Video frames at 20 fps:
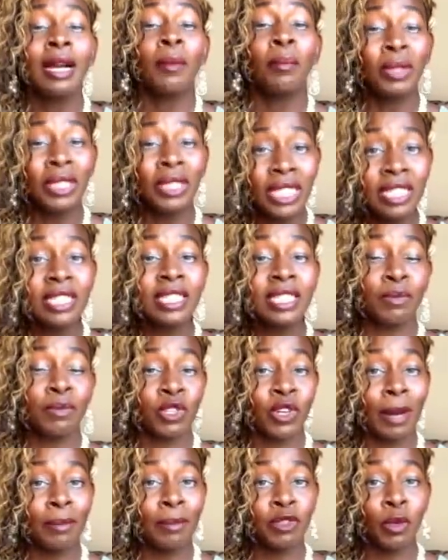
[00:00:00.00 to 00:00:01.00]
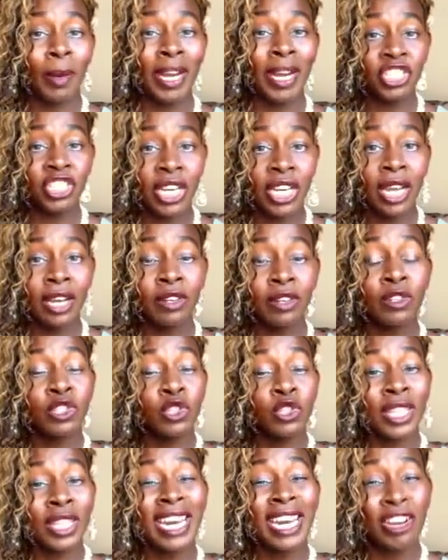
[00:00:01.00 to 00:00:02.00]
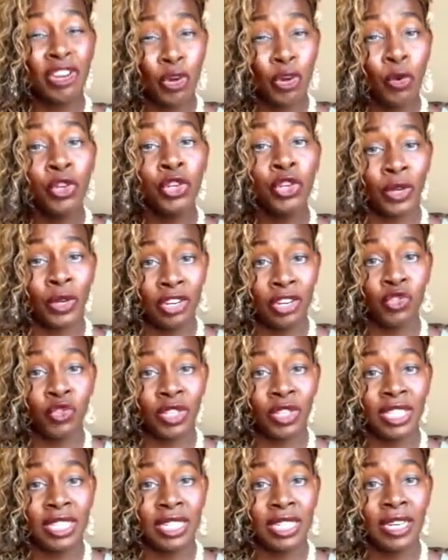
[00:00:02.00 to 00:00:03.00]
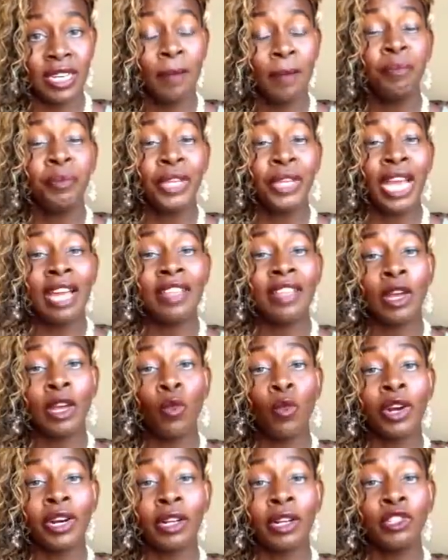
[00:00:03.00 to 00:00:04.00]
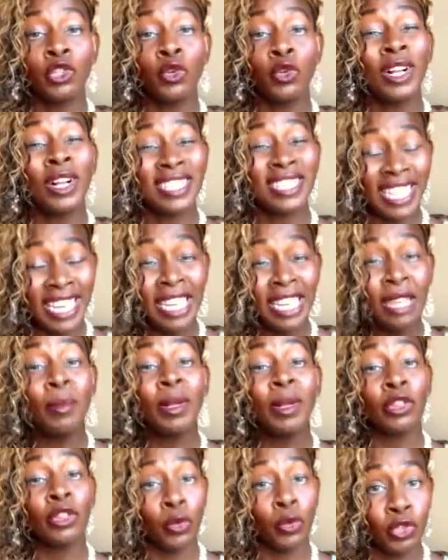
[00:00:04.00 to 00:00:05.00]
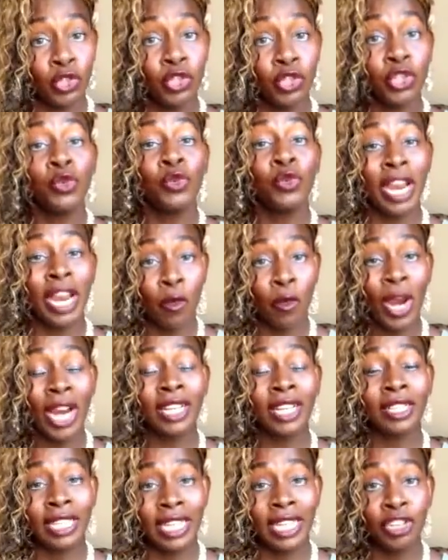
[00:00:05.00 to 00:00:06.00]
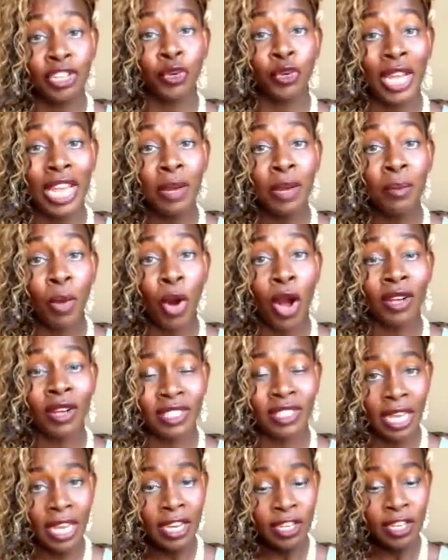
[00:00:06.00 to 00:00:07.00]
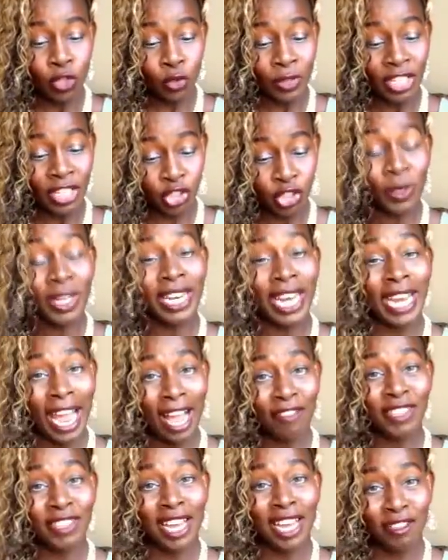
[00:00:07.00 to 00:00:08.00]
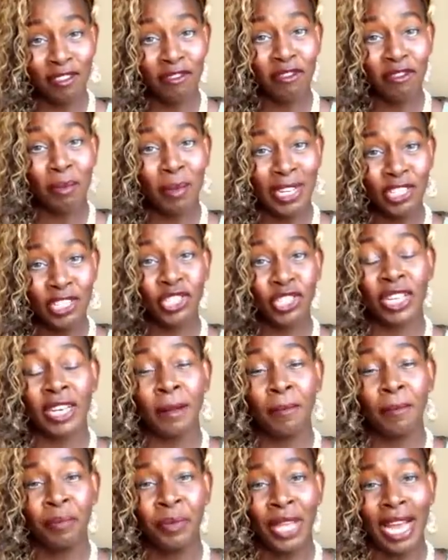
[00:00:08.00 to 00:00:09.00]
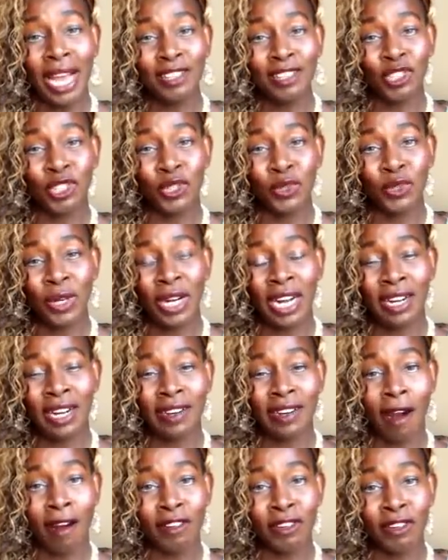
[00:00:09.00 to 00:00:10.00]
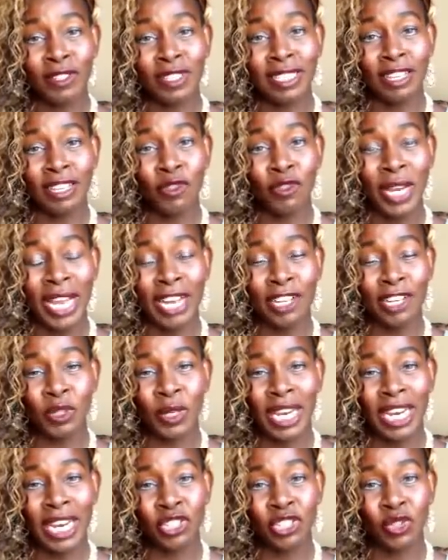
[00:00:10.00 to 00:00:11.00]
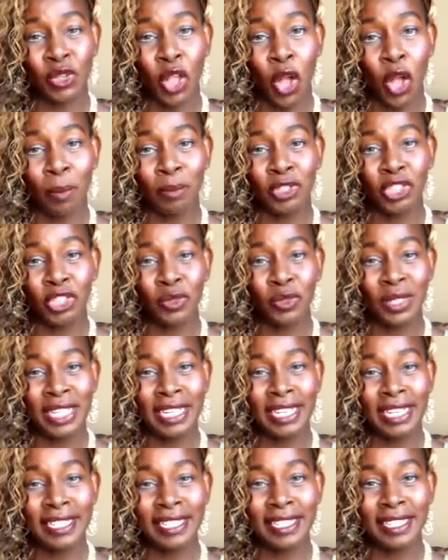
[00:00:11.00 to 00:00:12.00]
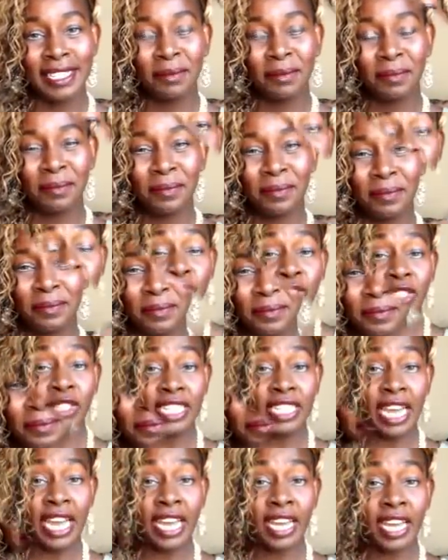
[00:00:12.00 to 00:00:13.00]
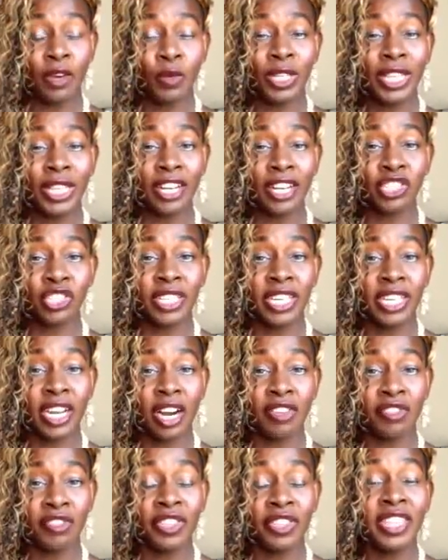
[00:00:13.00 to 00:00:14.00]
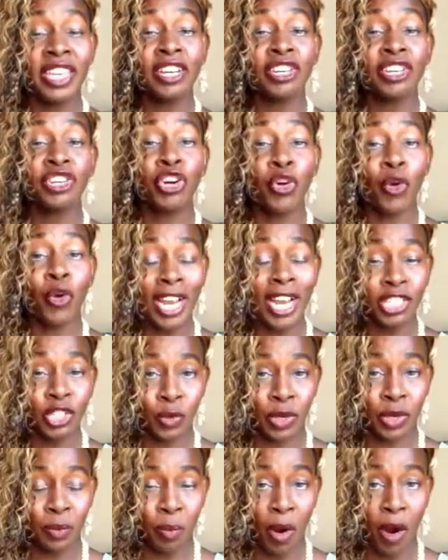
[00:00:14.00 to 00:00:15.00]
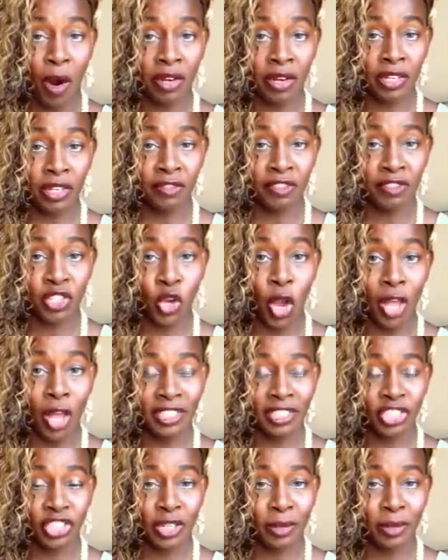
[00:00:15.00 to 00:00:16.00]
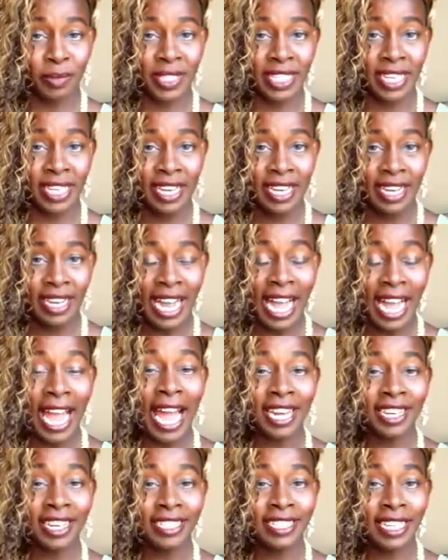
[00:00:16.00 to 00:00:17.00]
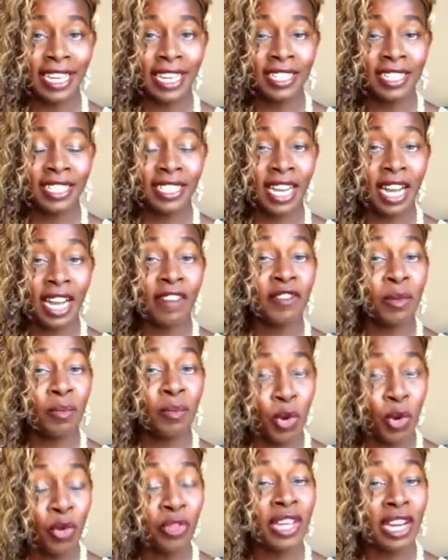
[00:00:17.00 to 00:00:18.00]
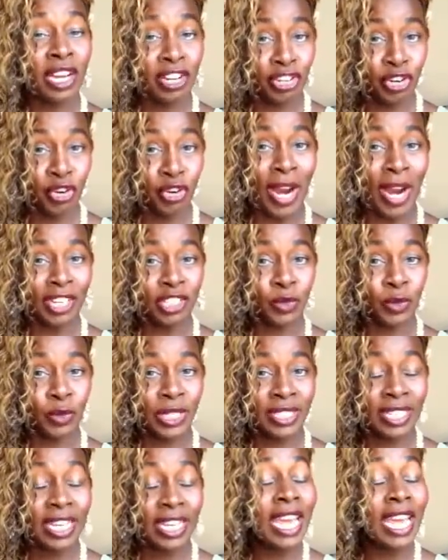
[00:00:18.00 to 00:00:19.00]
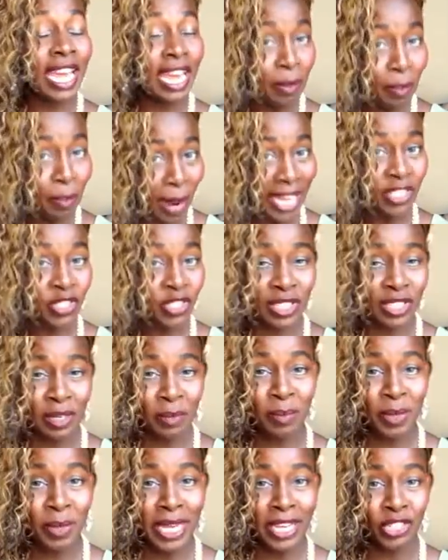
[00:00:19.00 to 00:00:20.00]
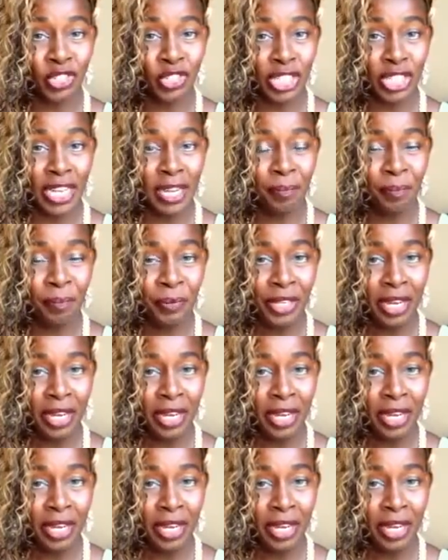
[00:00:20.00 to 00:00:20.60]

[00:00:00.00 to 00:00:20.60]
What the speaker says: please subscribe to my channel so that I know you're interested. And then what I'll do, I'll email those to you directly in your inbox so that you can have that information as you are considering educational opportunities. This video today will actually cover the undergraduate part of scholarships. I had intended to cover both undergraduate and master's and PhD,